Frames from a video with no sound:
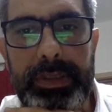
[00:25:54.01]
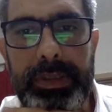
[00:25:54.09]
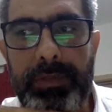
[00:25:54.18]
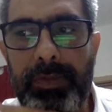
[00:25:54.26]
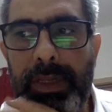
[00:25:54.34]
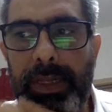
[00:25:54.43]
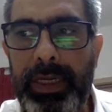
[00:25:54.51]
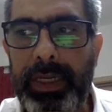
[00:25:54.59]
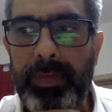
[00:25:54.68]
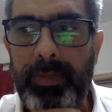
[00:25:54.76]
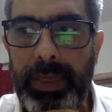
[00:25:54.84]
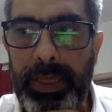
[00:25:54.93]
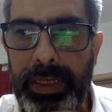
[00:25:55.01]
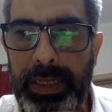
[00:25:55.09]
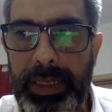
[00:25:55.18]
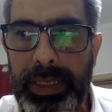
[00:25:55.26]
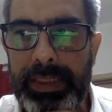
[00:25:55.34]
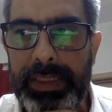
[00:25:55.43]
civil contempt
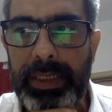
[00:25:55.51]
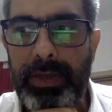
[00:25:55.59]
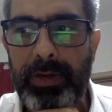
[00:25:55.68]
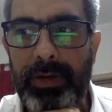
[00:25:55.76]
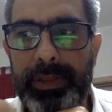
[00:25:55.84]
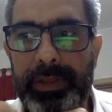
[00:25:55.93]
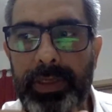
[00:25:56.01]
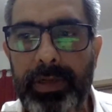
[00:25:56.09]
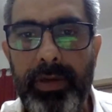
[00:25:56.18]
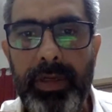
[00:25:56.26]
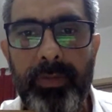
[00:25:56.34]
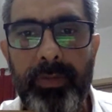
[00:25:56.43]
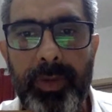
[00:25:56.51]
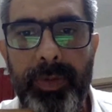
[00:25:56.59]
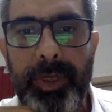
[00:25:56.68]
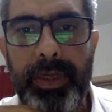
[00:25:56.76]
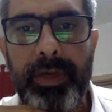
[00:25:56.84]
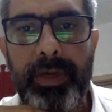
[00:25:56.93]
in case their orders are not
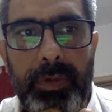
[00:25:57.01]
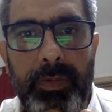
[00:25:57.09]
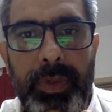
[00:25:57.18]
implemented